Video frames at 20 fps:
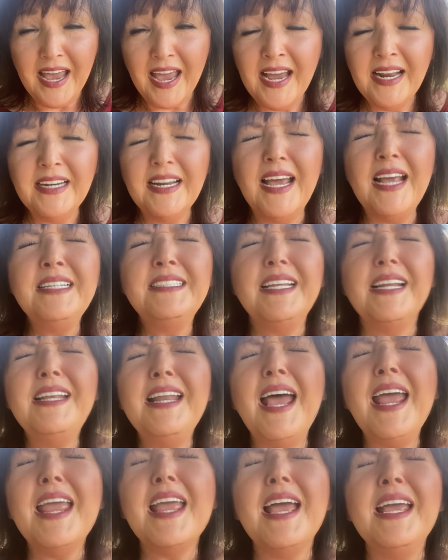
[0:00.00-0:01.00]
And
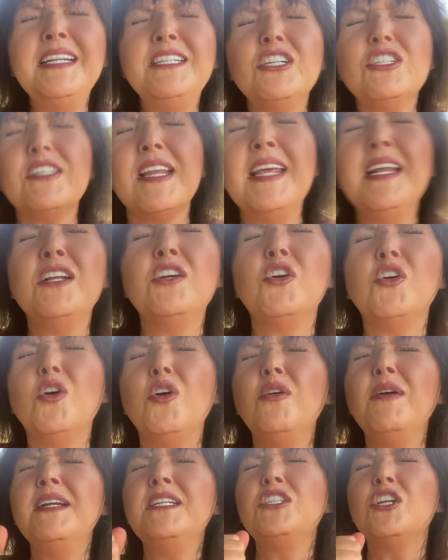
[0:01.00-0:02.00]
today, just
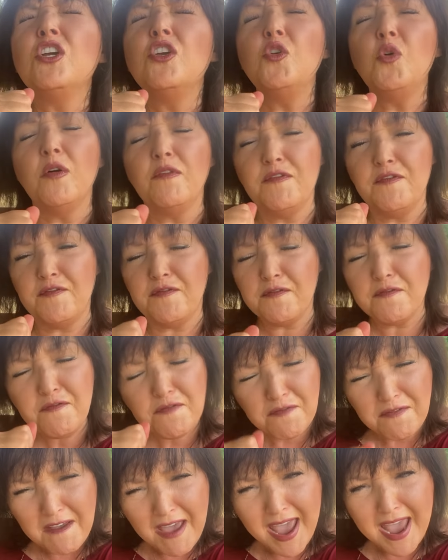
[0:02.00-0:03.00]
encouraging your
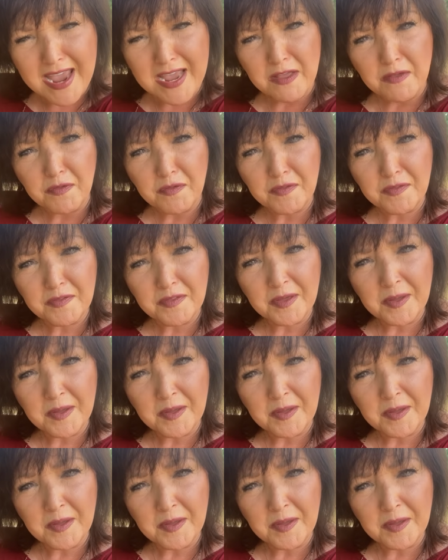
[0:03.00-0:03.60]
faith.